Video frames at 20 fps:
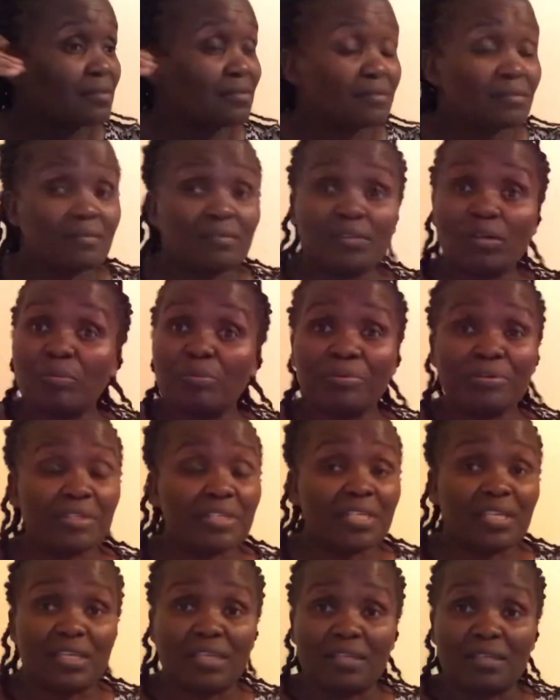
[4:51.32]

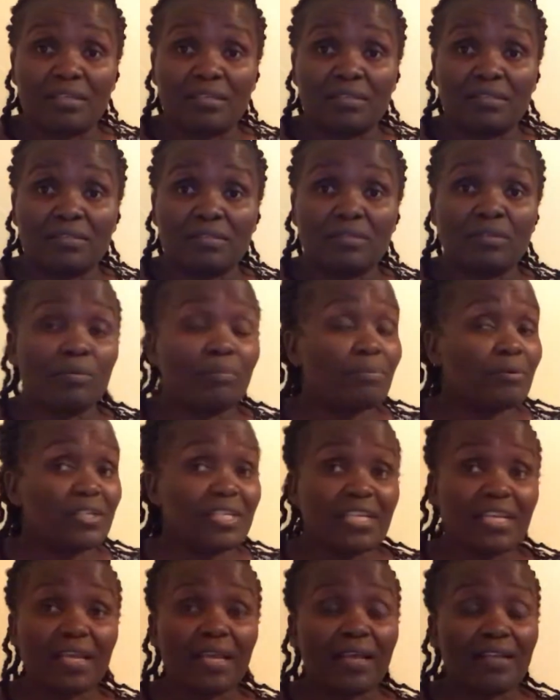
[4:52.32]

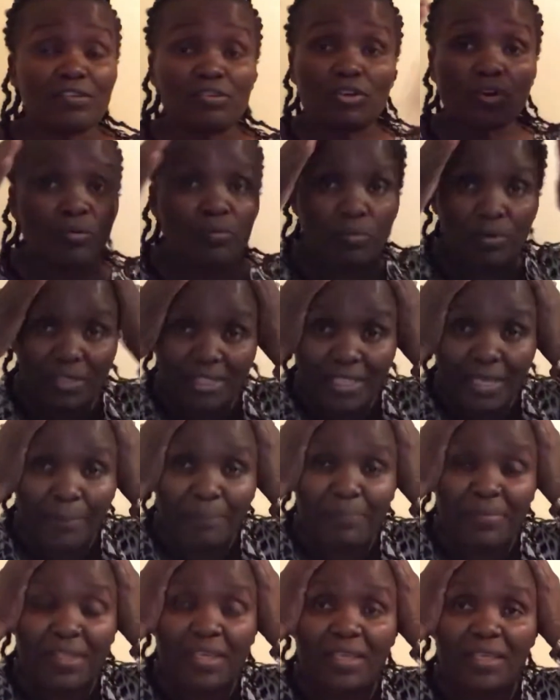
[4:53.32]
Nobody can know what I'm
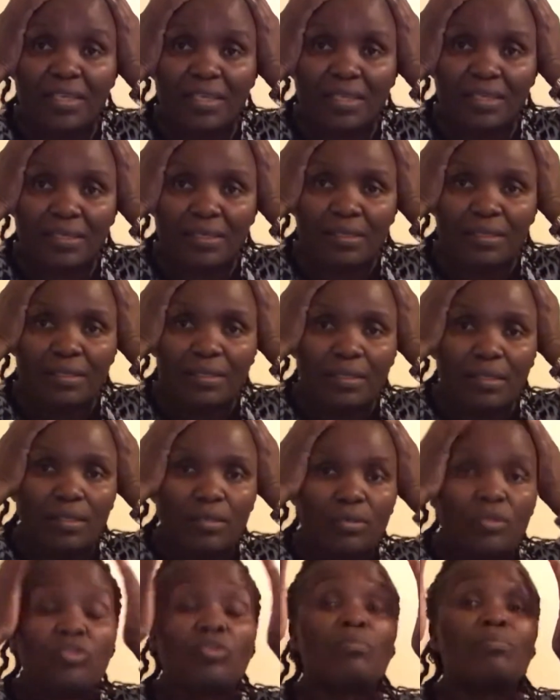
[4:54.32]
thinking.
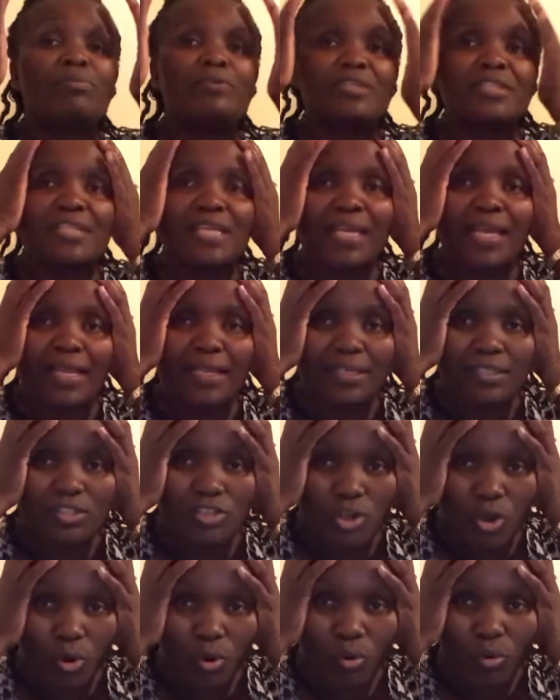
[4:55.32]
Nobody can
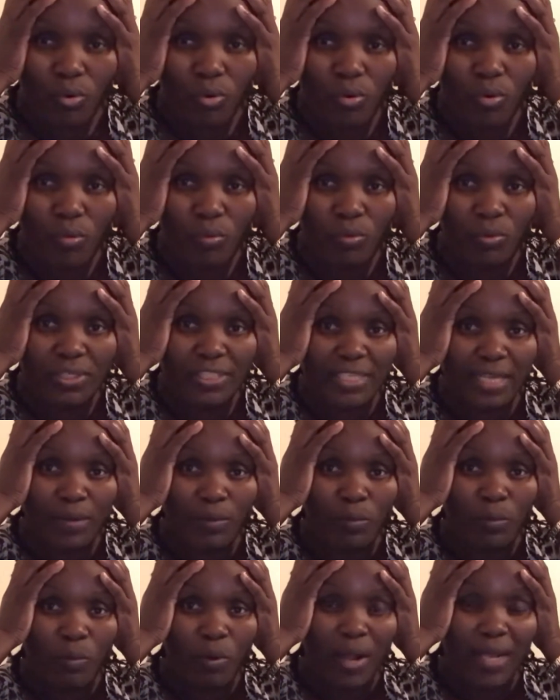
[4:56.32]
know what I
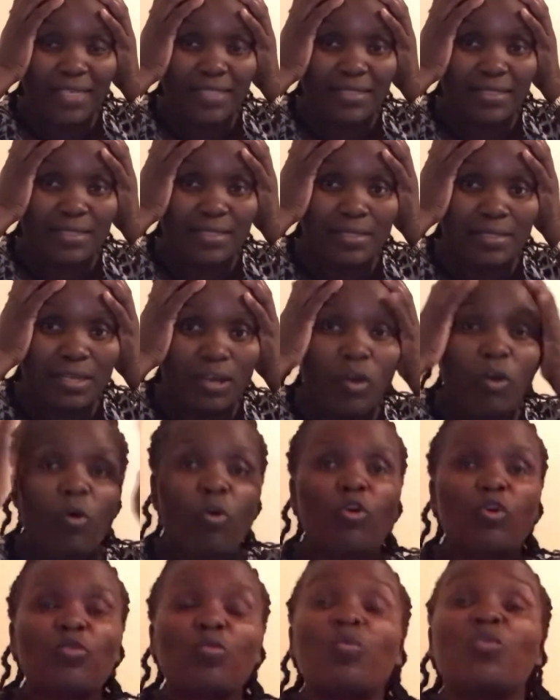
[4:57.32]
want
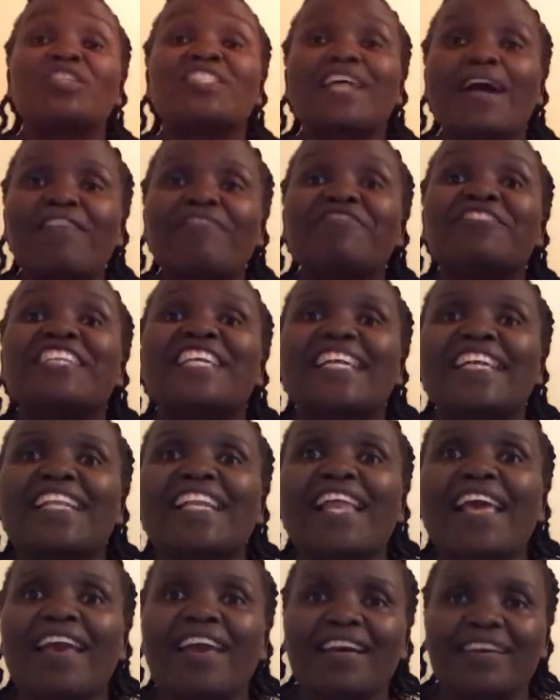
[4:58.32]
or what I've
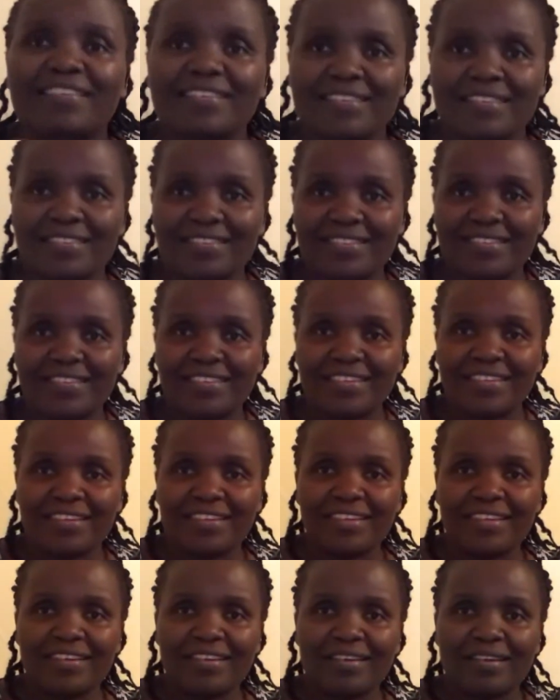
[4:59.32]
declared,
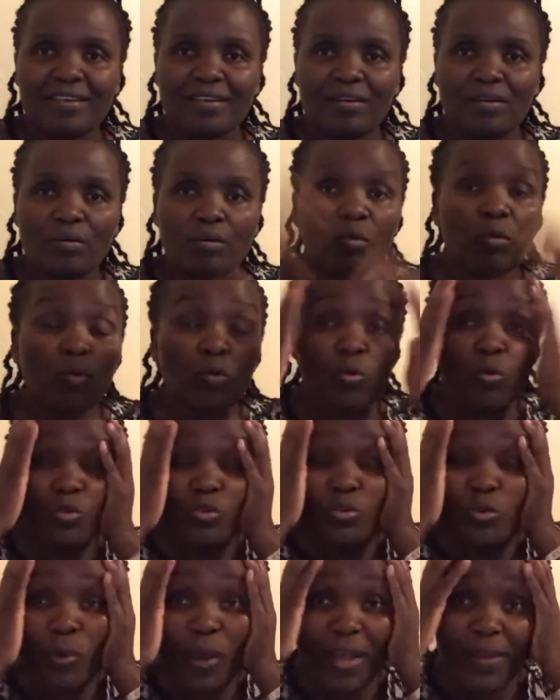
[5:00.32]
Who
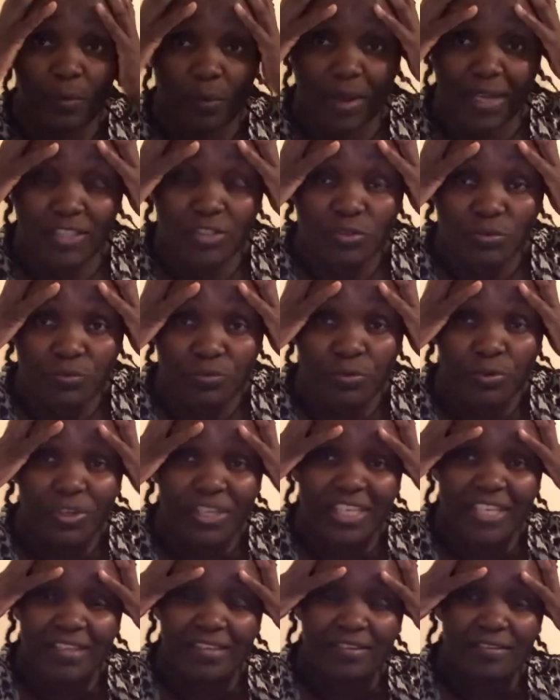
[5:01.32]
do I want to
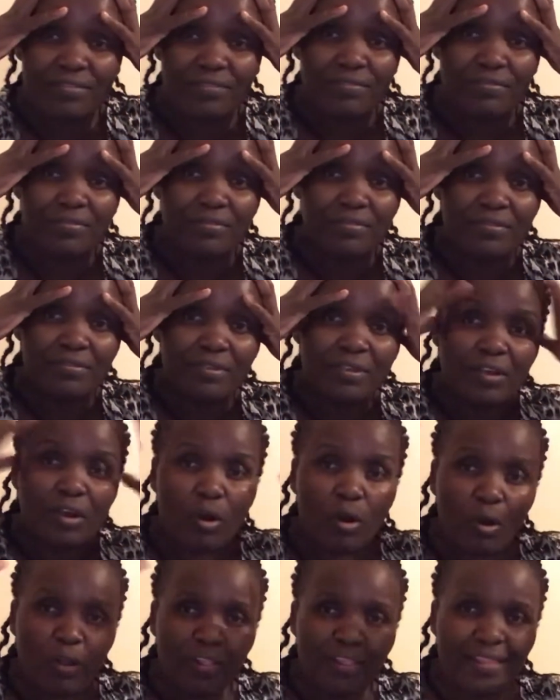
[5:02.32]
forgive?
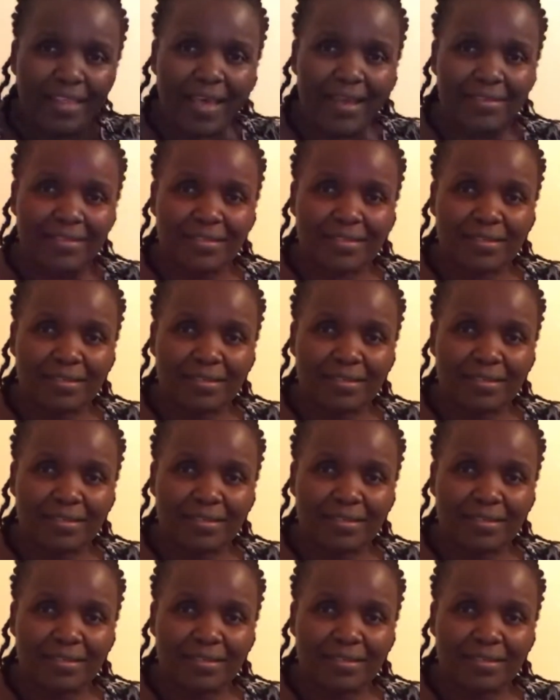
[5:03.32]
All that.